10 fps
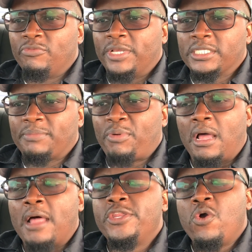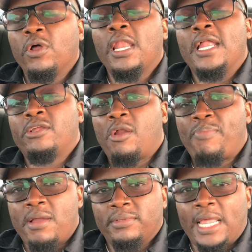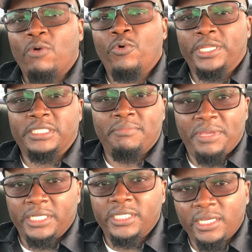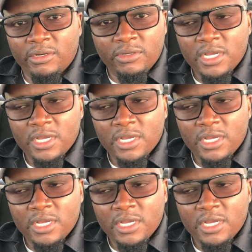because I know a lot of you are probably like, what is the big deal?